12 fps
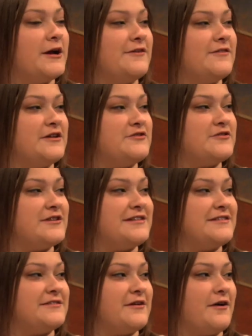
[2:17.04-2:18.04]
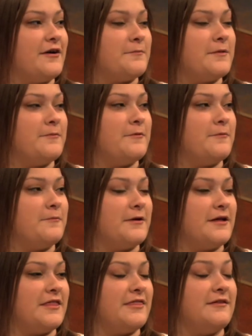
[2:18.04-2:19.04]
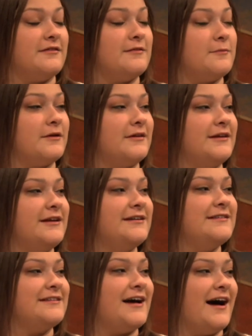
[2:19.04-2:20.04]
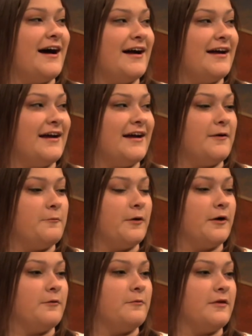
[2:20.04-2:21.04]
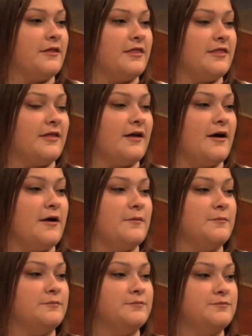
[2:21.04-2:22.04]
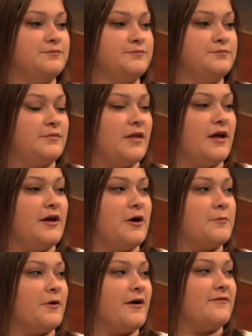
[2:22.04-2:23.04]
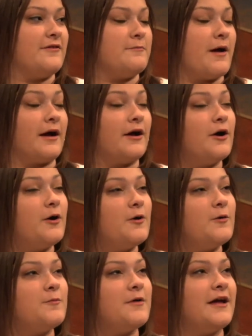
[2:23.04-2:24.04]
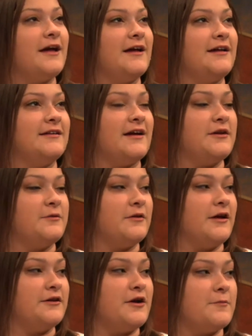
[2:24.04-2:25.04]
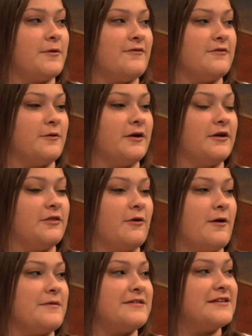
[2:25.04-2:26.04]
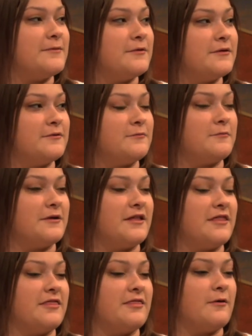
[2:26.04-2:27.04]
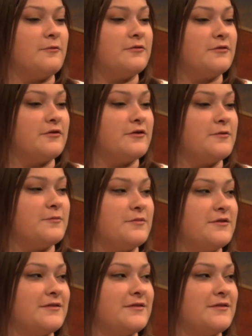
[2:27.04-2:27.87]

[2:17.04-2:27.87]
of interest are people with disabilities. I work with a nonprofit back home, and I do a lot of nonprofit work throughout my summers with those groups.